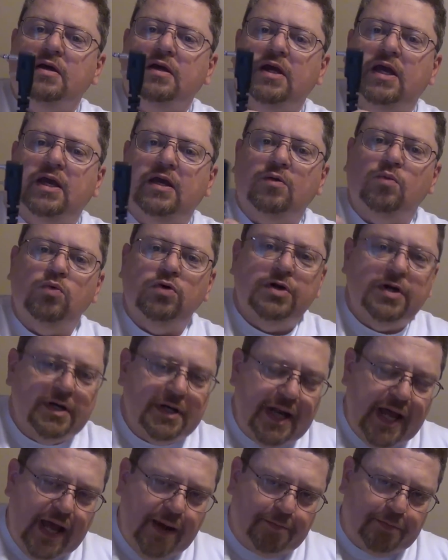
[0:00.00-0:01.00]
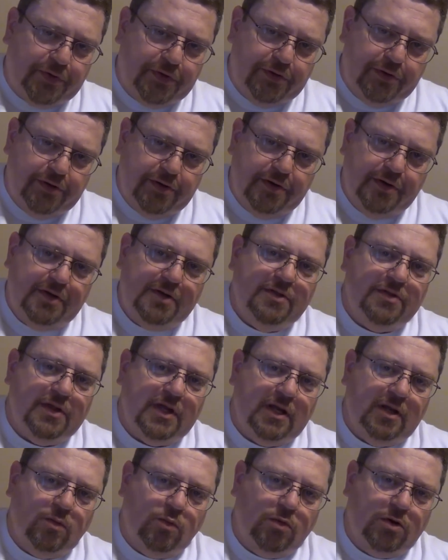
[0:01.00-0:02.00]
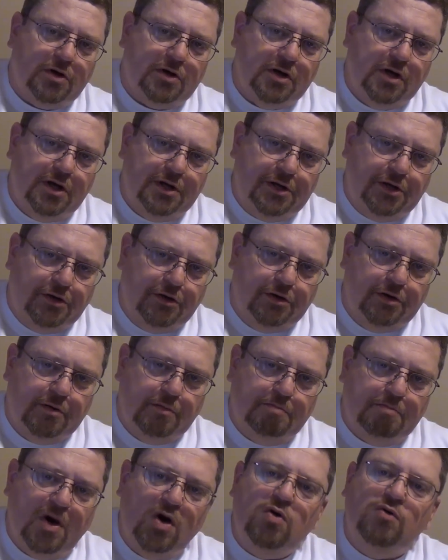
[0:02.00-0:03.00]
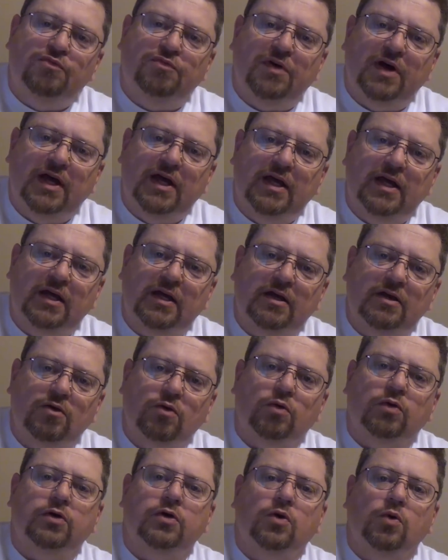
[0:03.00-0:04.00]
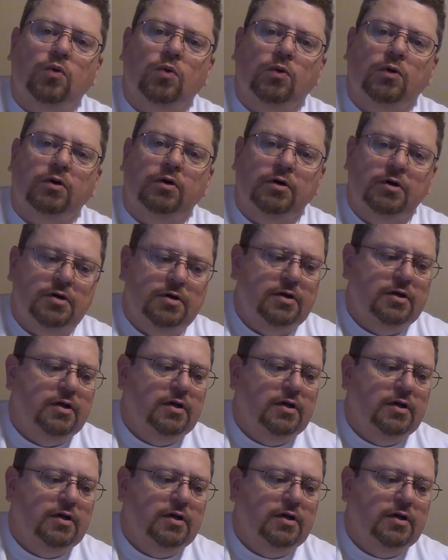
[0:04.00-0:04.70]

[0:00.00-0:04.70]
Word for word: Kenwood adapter that'll work on your Bofang or your